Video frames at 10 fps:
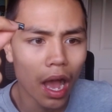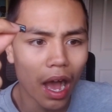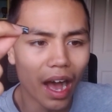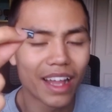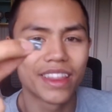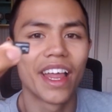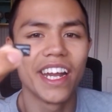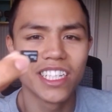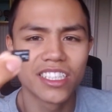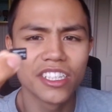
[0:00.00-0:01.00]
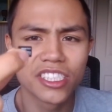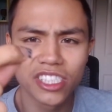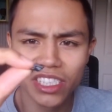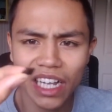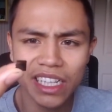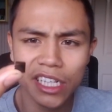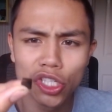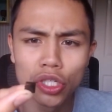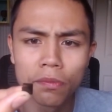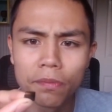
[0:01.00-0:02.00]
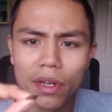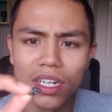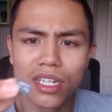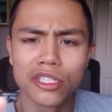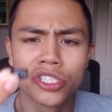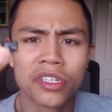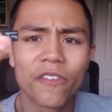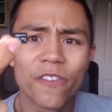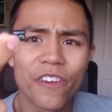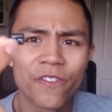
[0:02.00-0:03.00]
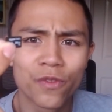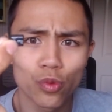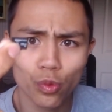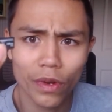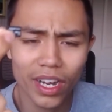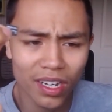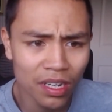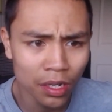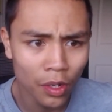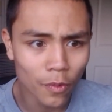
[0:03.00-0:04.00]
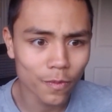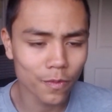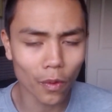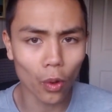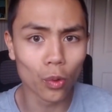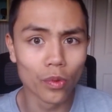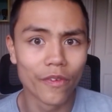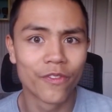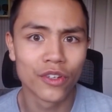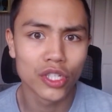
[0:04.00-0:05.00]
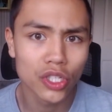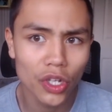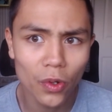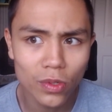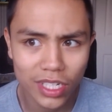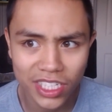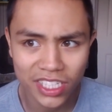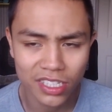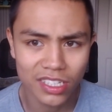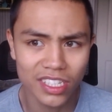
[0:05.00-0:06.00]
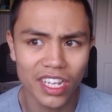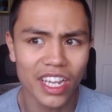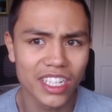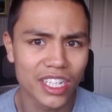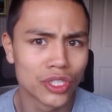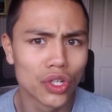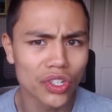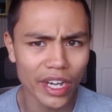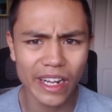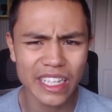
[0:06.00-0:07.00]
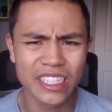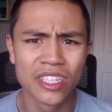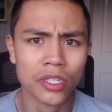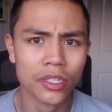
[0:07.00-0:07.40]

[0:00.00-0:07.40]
And they did send me this for free for with you to take a look at.